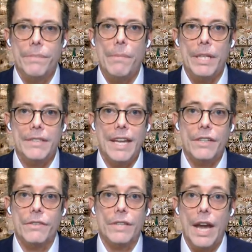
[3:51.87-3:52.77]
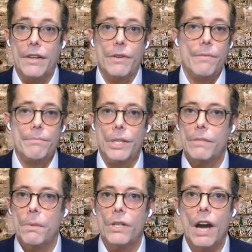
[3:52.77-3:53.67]
the public sector, either
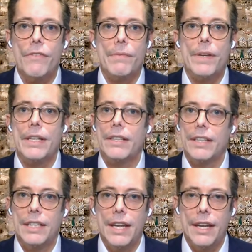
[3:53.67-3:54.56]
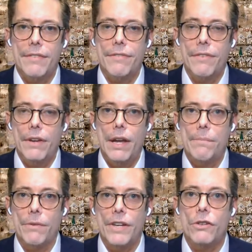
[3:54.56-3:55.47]
municipal government,
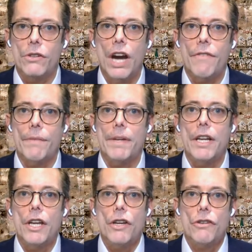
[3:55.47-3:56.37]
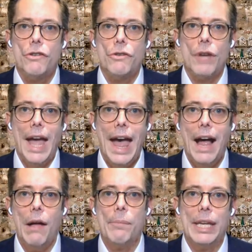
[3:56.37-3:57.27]
provincial government, to
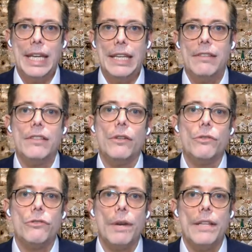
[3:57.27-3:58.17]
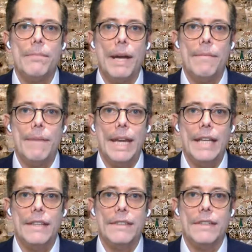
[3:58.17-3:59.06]
help ease those strains by
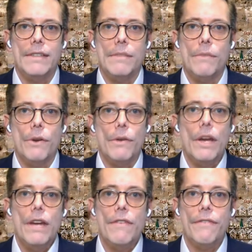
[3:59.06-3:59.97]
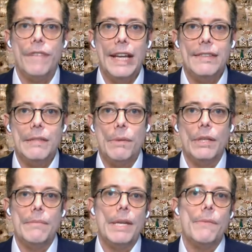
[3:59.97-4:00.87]
making the system more
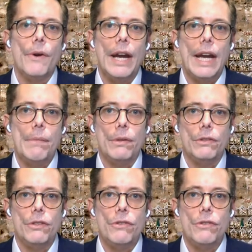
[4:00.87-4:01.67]
flexible and being more able